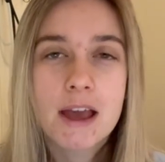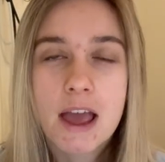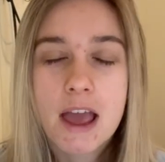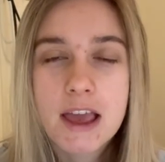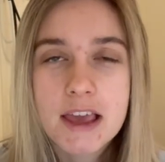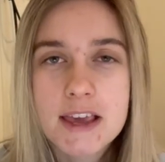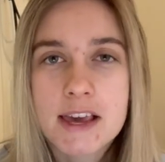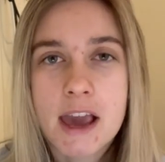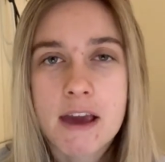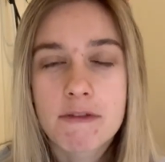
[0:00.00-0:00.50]

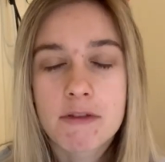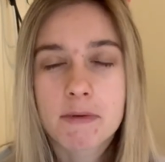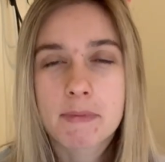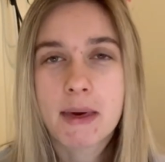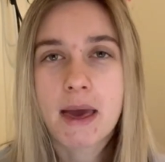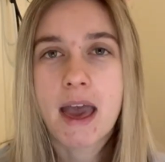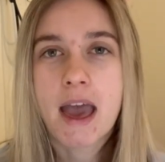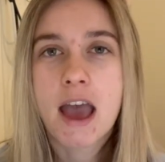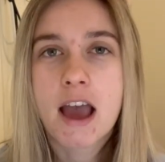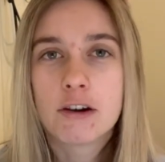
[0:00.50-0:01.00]
He gave them the
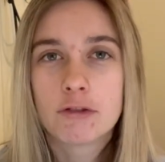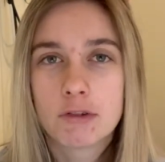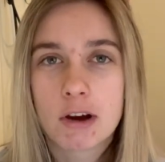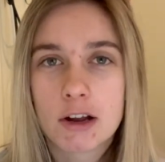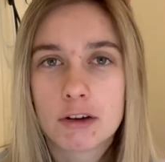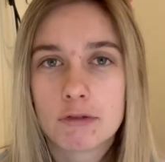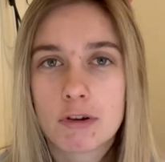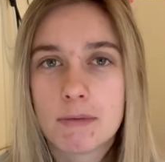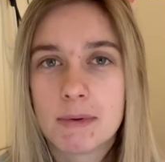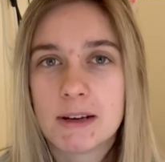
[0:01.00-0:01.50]
hairdryer
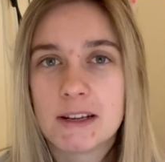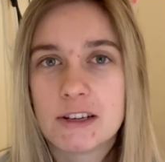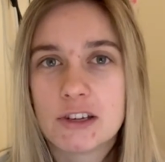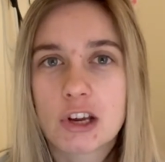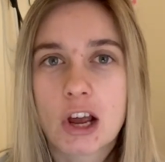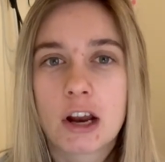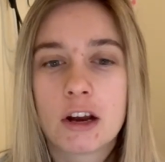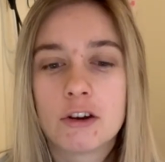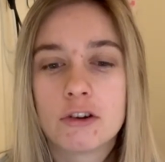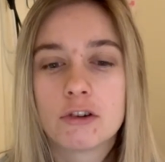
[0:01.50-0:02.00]
treatment. He
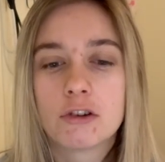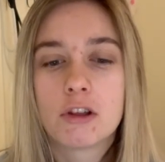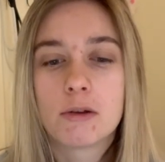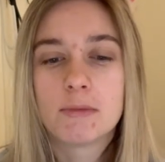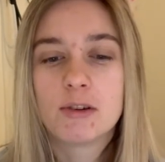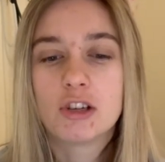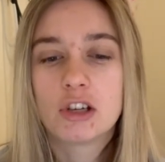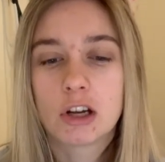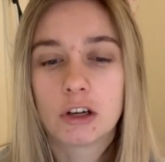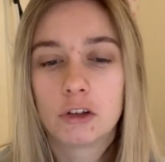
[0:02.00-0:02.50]
challenged them. He
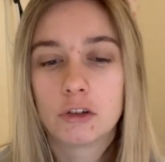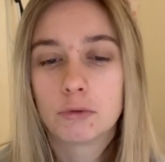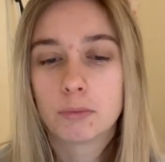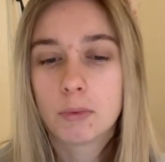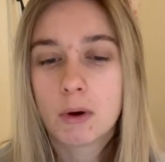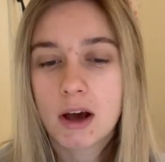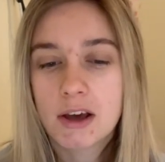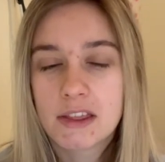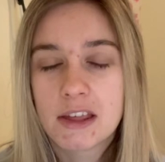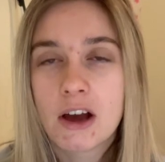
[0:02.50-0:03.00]
challenged
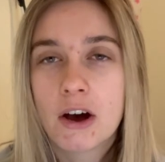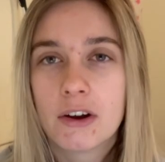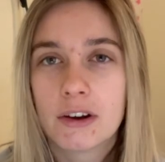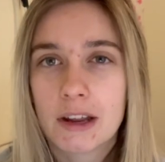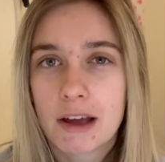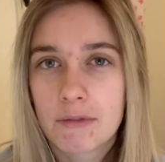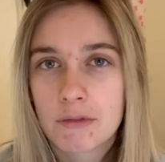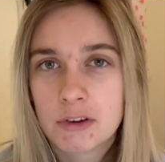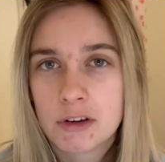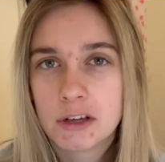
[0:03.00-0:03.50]
why they aren't
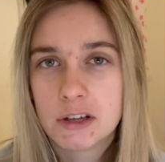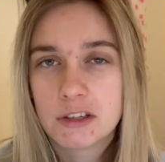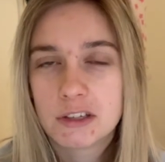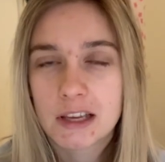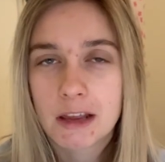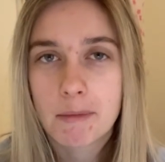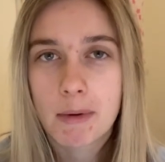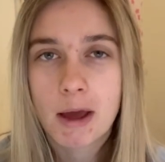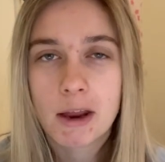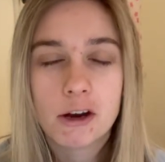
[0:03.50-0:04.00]
having the
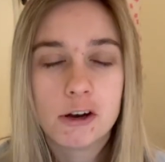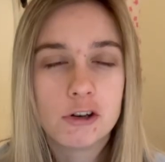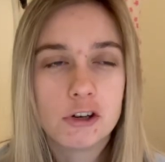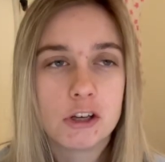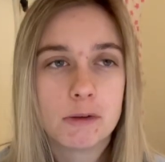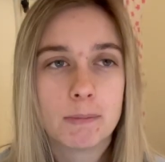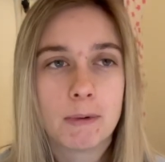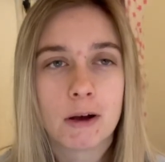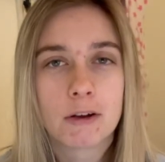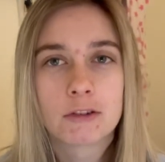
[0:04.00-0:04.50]
same energy as
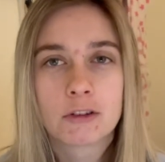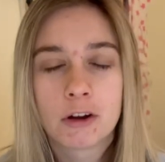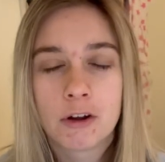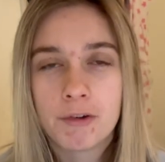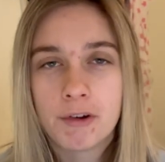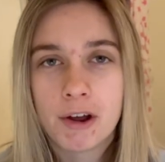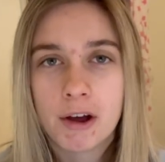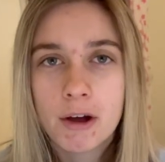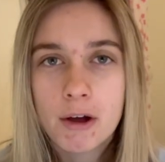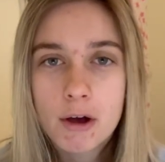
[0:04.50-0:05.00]

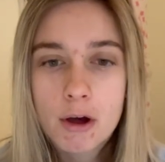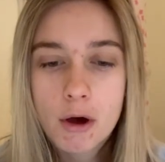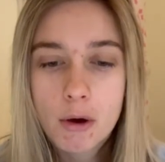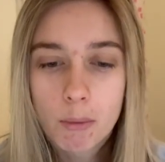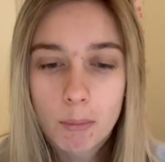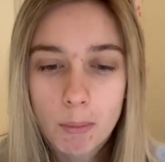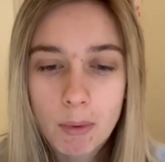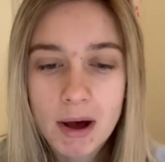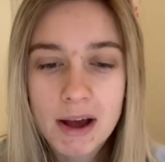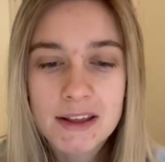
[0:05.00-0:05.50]
Barcelona,
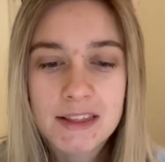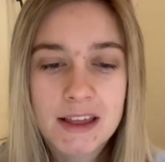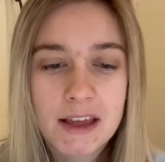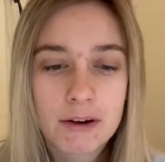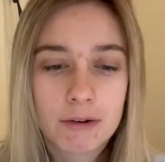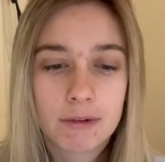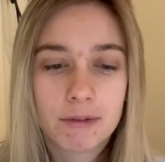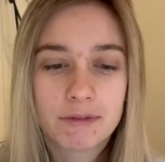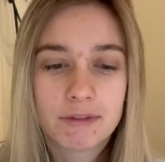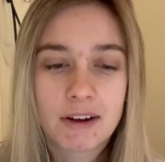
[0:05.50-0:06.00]
why they're
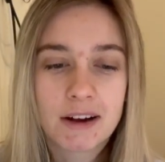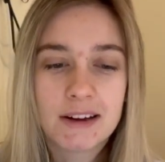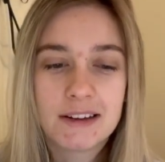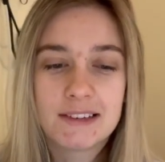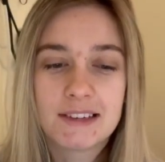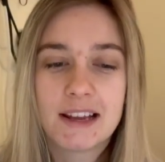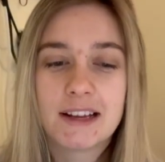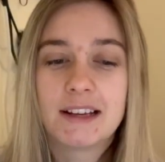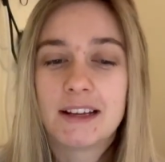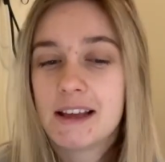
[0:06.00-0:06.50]
not
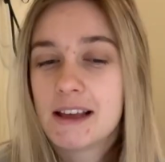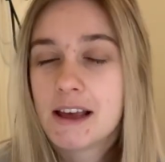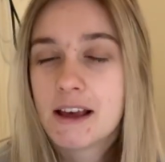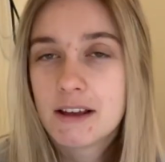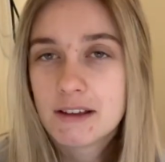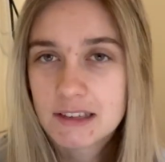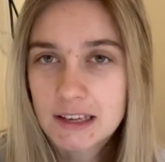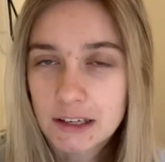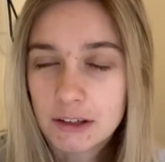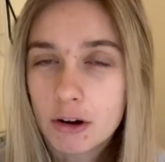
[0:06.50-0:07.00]
fighting.
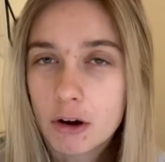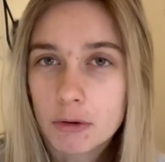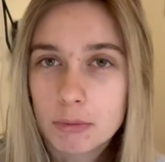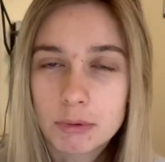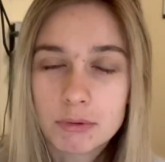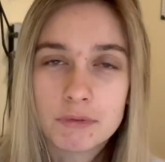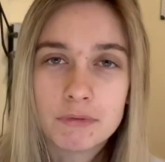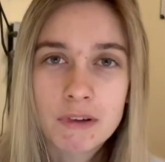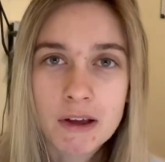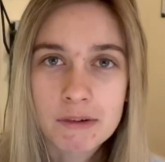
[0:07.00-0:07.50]
Ten Hag was
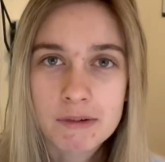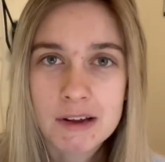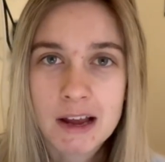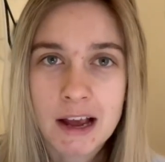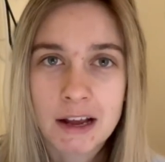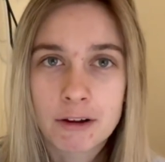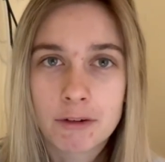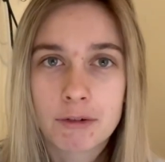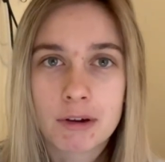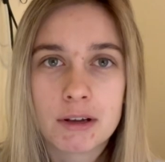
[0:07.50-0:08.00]
very
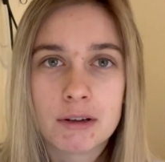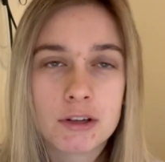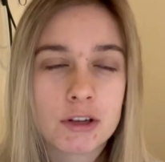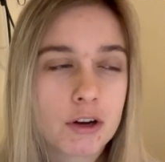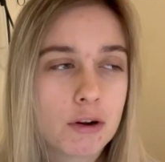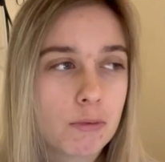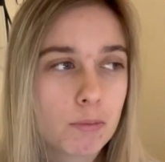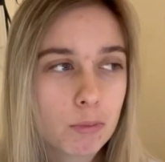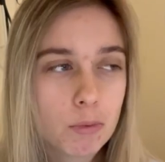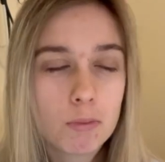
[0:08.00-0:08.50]
angry. You
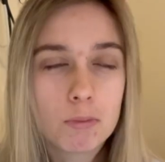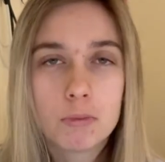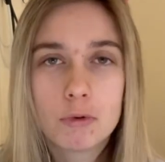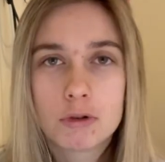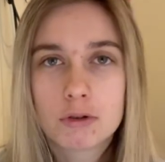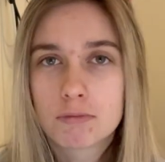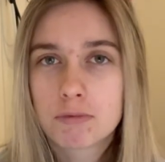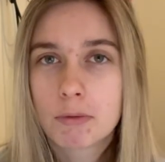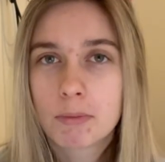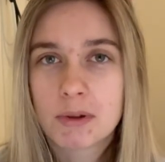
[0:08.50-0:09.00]
know,
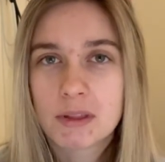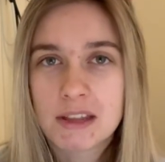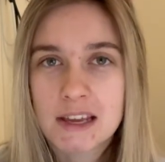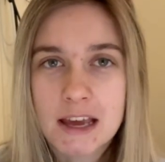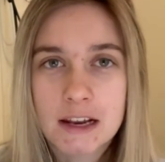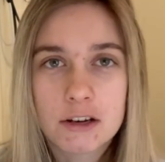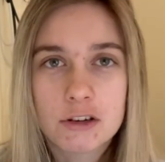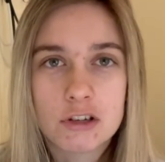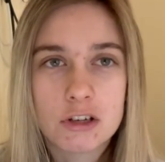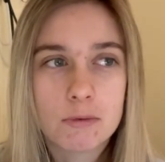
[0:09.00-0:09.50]
what's wrong with the
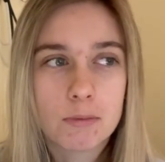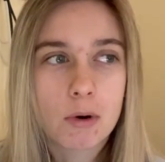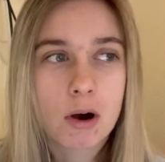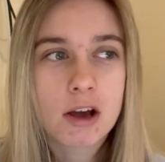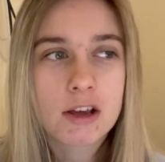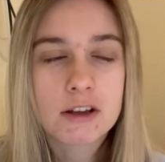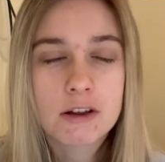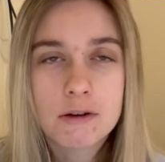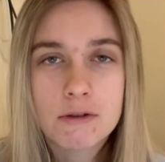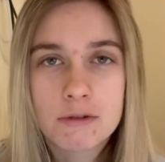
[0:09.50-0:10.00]
energy? Why are
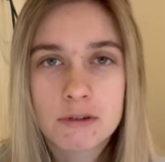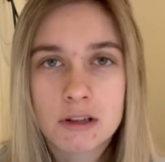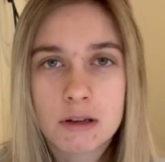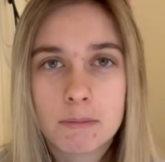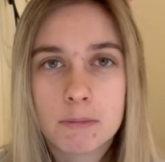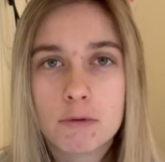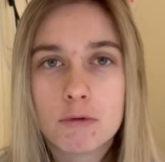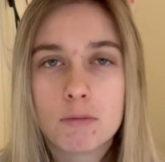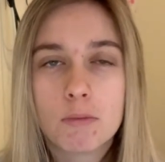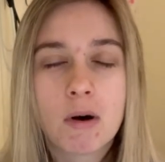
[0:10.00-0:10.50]
you losing the
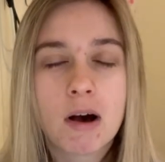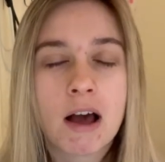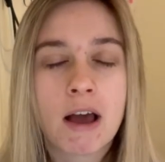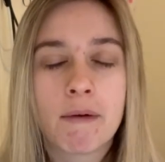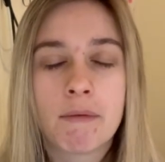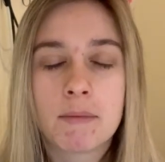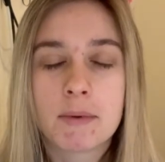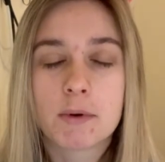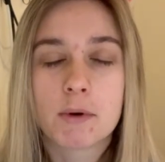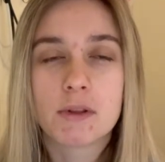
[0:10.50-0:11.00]
ball? Why
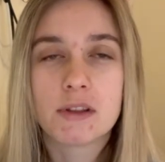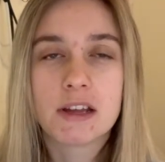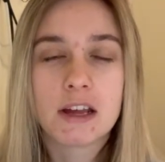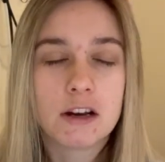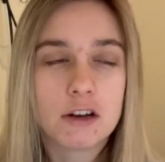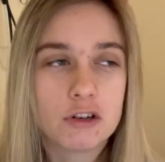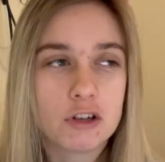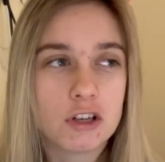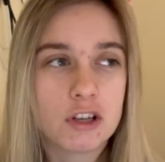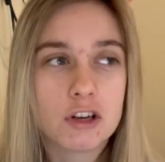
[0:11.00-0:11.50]
haven't we got the
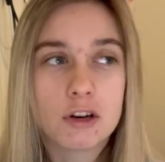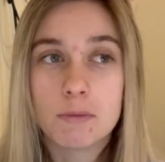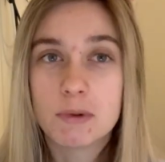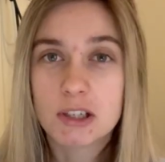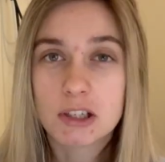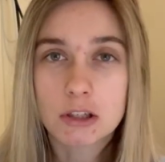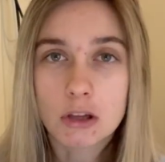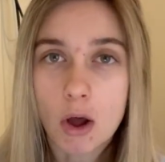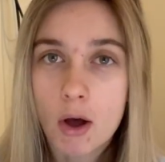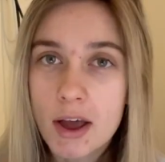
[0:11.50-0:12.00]
energy? You know, we
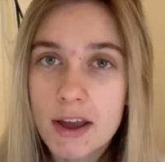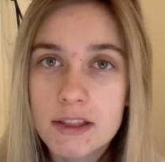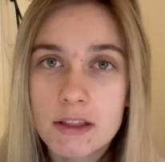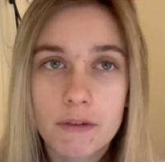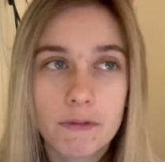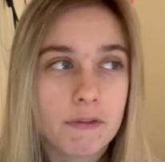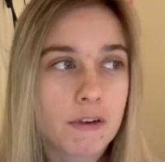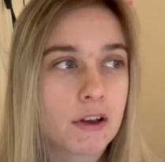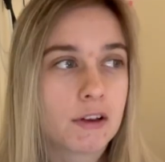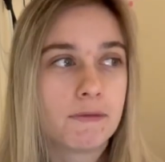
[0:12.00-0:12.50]
started the
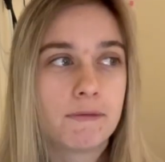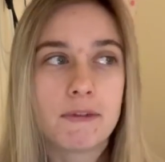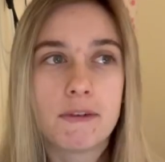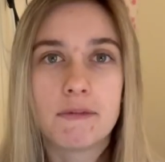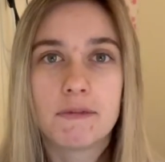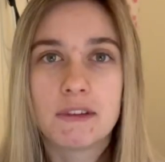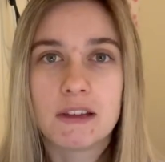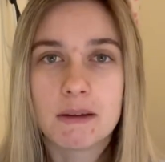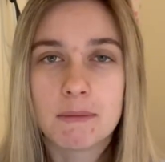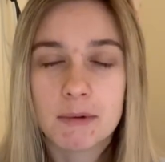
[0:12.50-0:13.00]
first
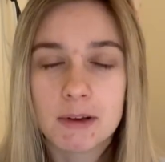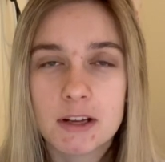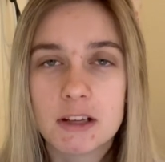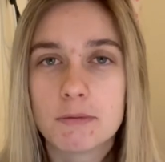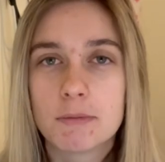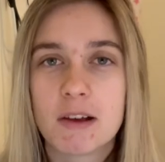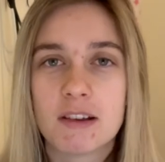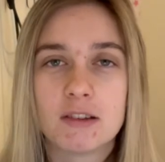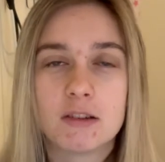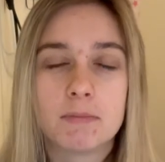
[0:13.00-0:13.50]
15 minutes
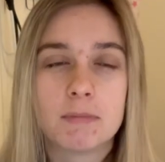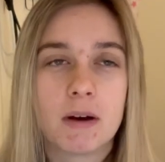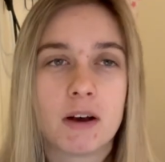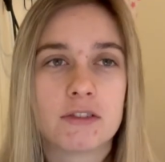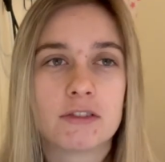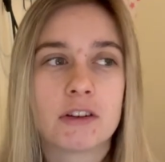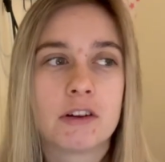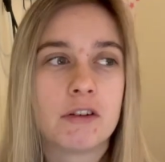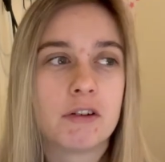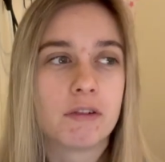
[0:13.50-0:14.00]
versus
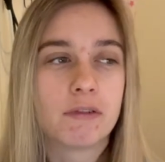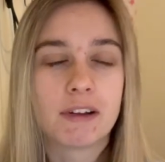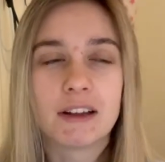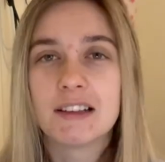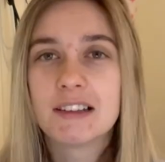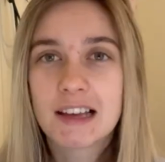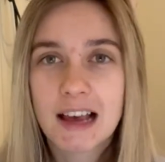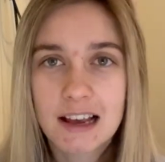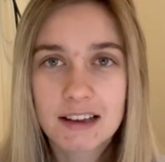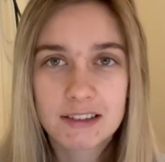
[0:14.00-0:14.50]
Barcelona
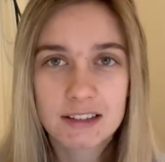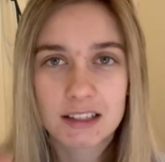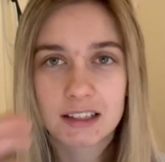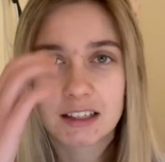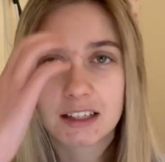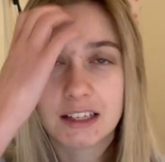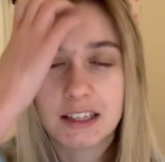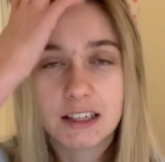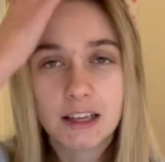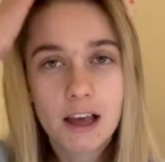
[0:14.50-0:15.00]

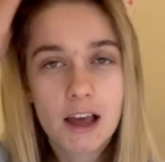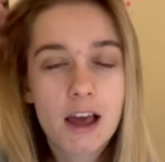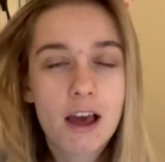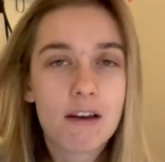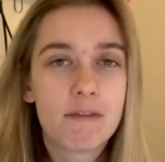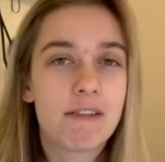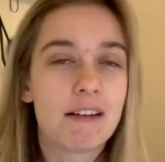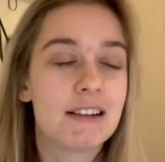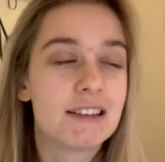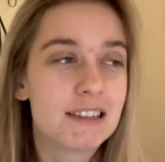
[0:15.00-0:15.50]
fantastically
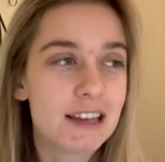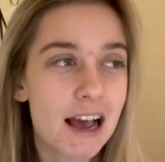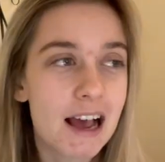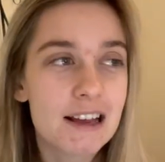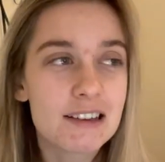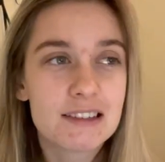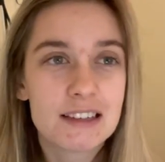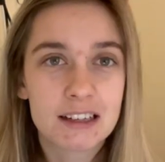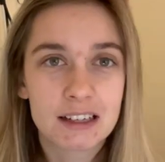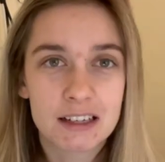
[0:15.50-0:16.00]

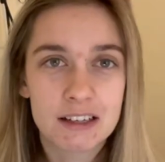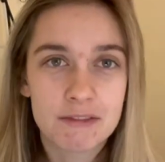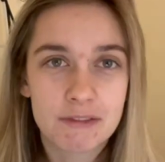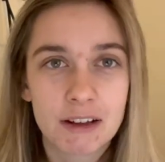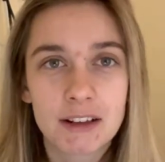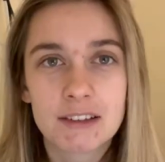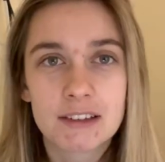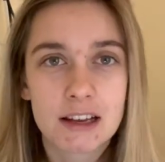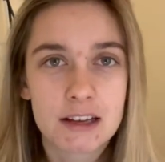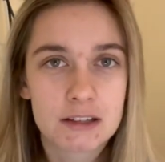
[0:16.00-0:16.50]

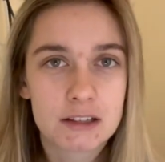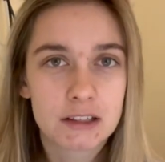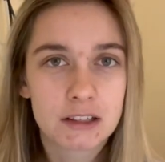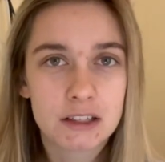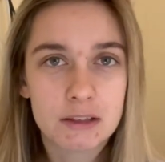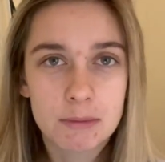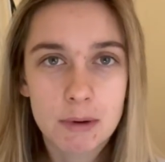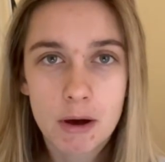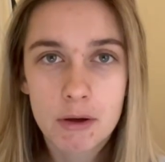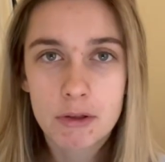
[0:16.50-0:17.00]

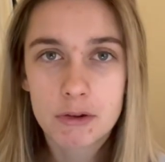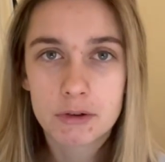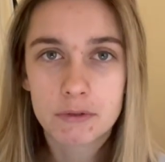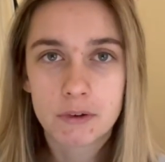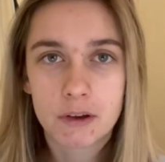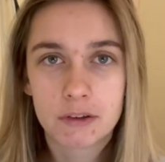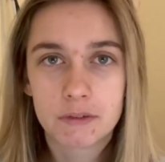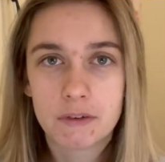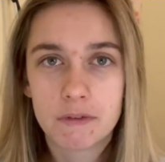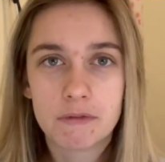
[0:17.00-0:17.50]
well, those
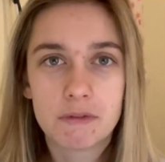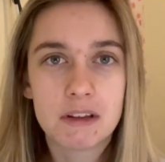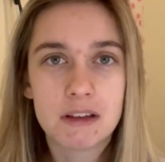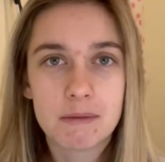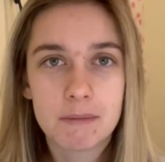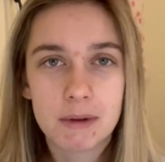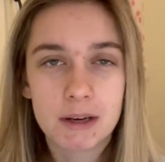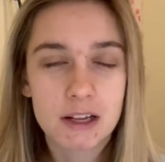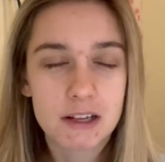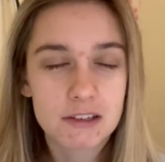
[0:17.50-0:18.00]
first 15
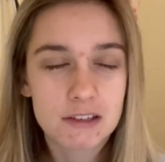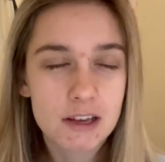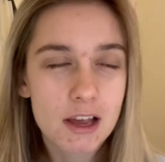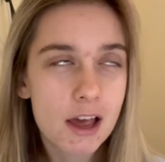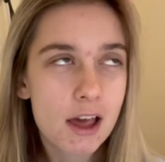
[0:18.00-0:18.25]
minutes.